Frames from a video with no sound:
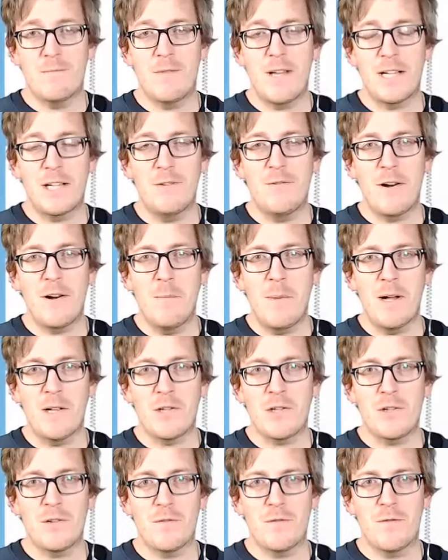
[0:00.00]
thank you very
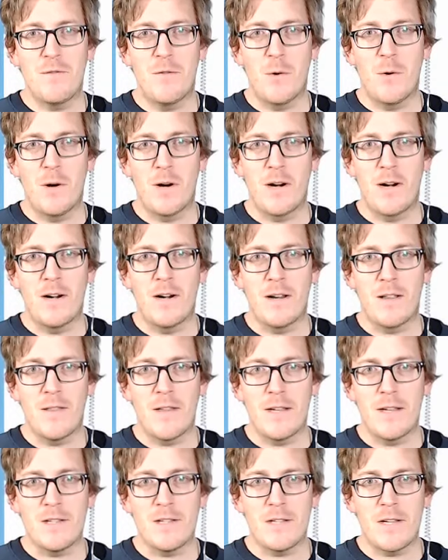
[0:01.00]
much for
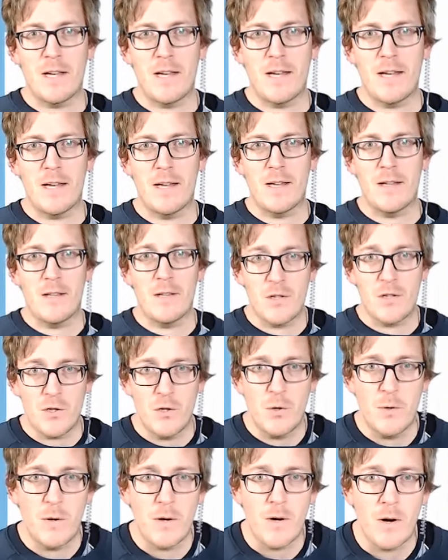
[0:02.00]
this
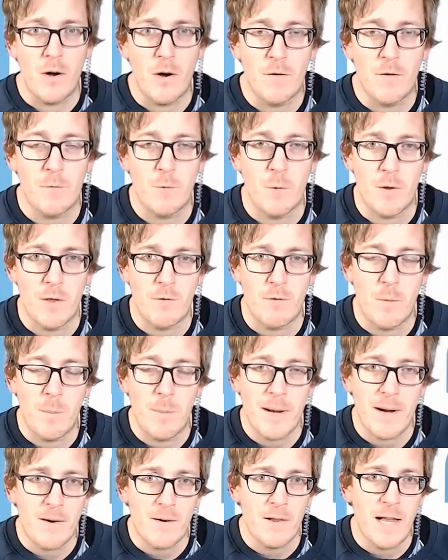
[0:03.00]
tour of what the
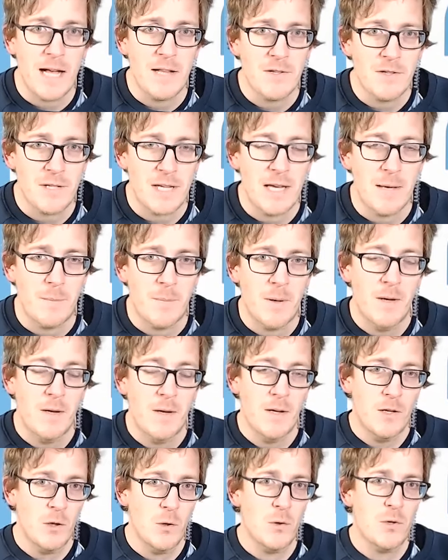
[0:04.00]
repair landscape
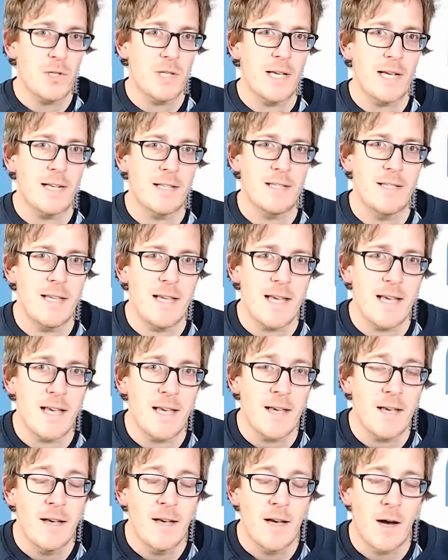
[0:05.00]
looks like
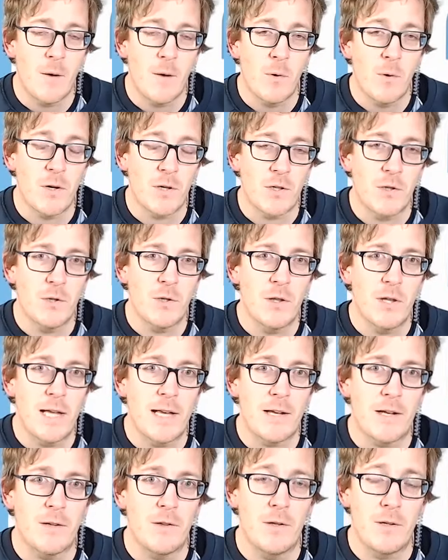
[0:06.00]
today and what it could
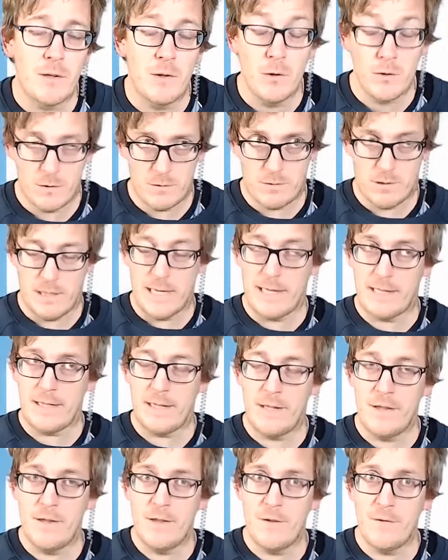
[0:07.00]
look like
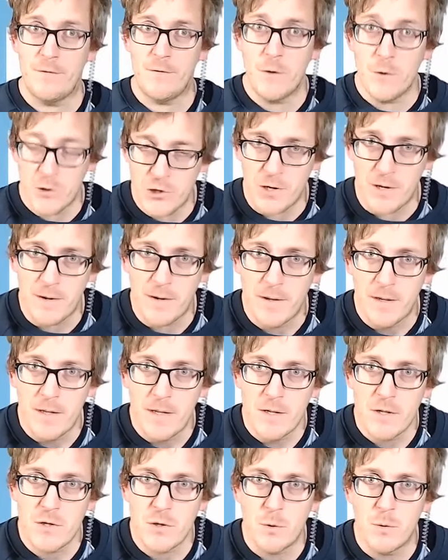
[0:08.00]
in the future.
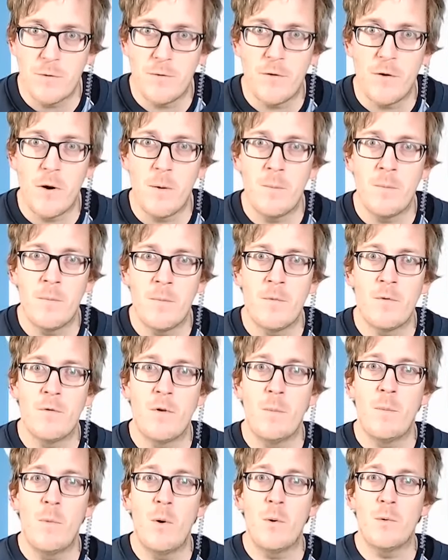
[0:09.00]
So from
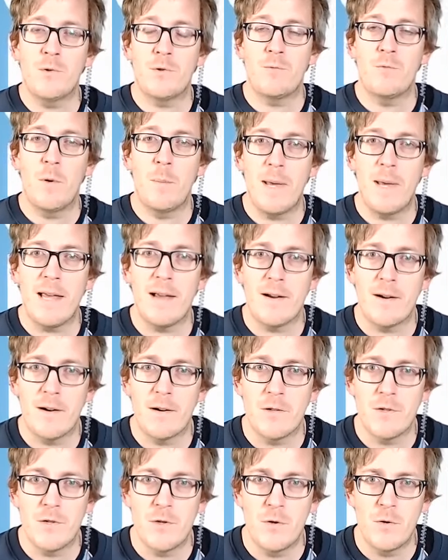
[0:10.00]
remote
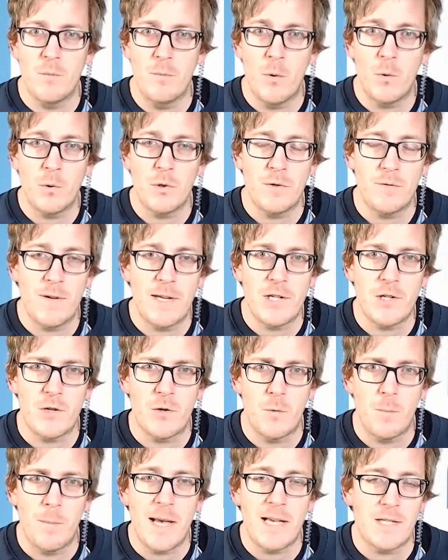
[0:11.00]
repair to
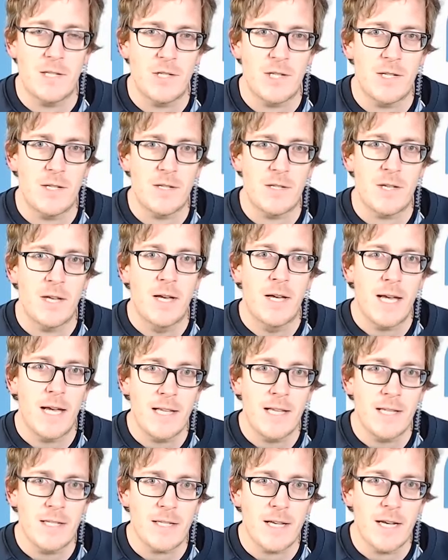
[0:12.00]
motivational messages
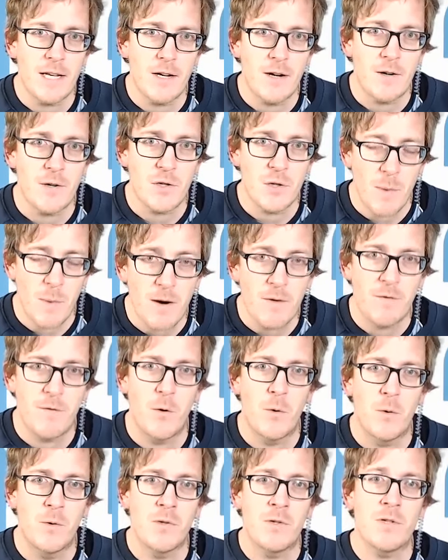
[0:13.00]
inside our
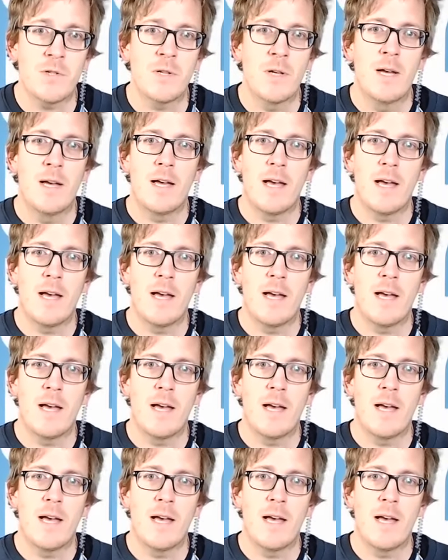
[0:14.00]
smartphones,